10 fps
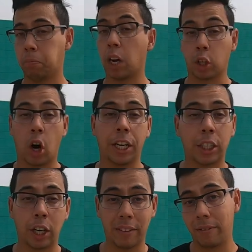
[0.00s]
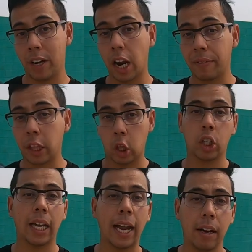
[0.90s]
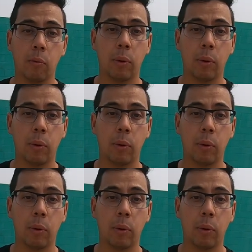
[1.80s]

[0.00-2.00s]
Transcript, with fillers: got the car yesterday and have not even looked at it.